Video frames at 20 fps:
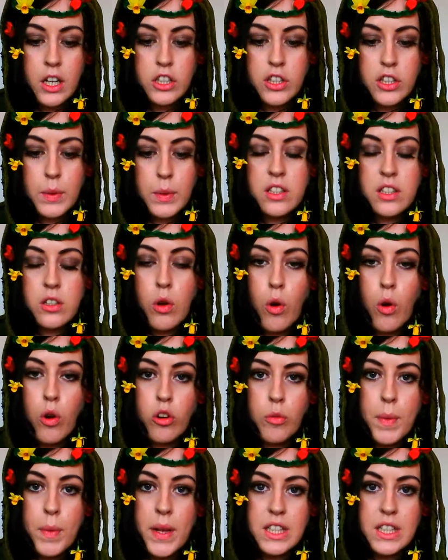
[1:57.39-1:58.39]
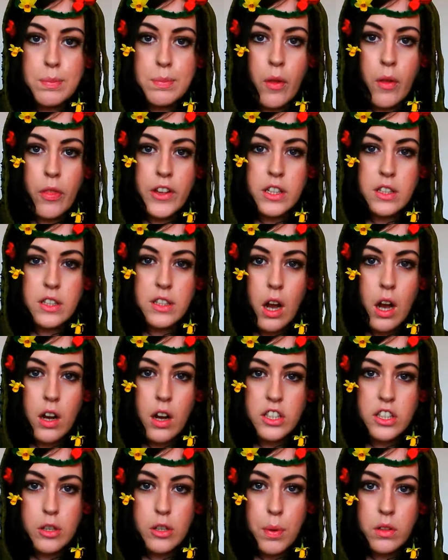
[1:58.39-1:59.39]
So it's an augment spell that's
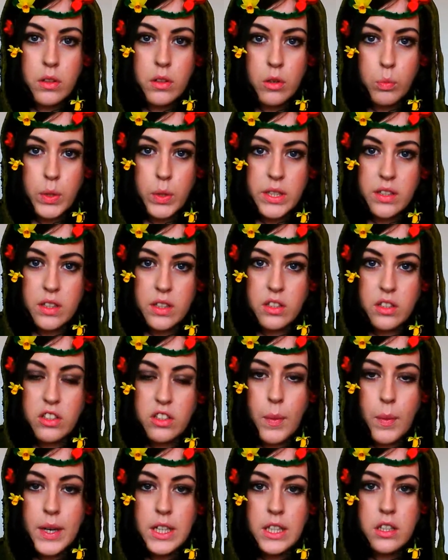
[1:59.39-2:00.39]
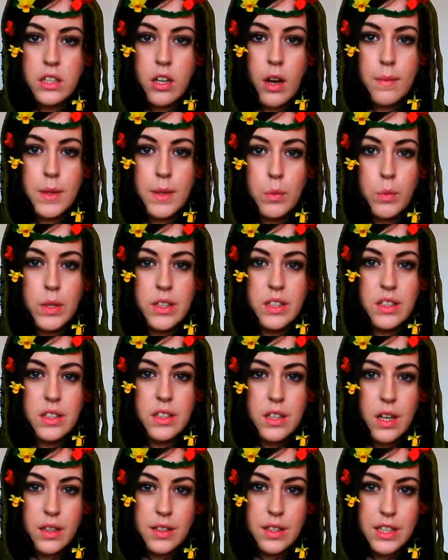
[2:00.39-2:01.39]
cast upon the wizard, so anytime the
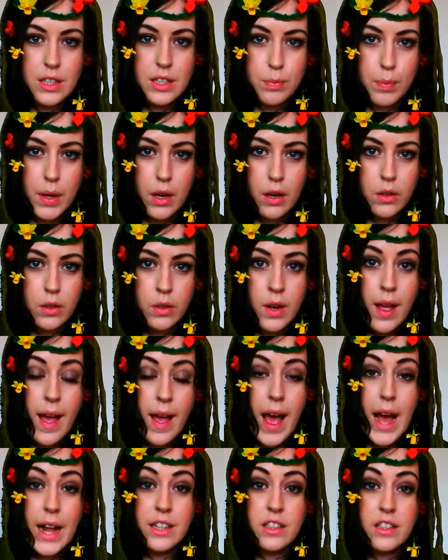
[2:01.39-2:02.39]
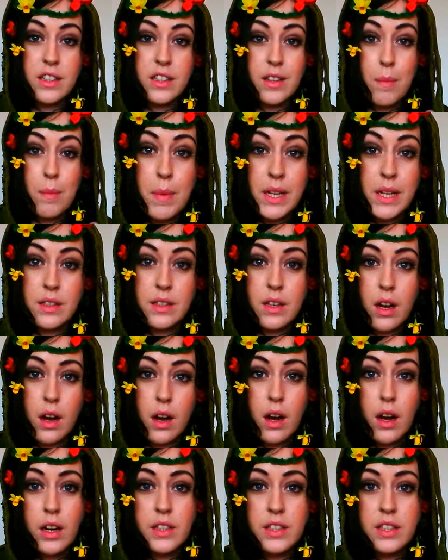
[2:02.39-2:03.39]
wizard does a spell and
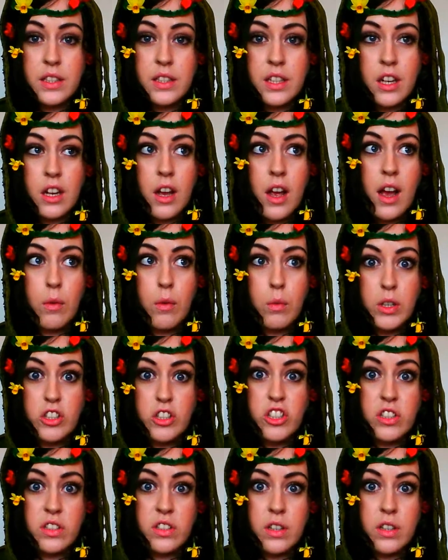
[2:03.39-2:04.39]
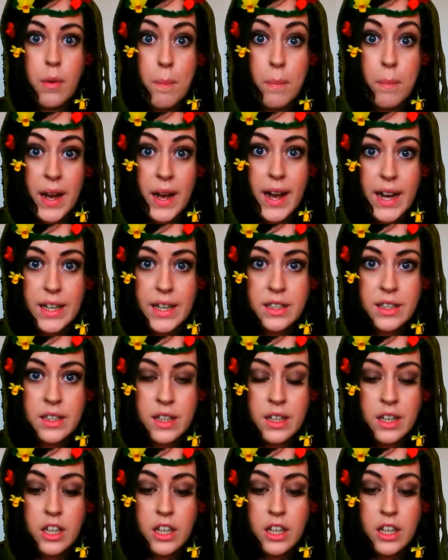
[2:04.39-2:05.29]
miscast, which is bad,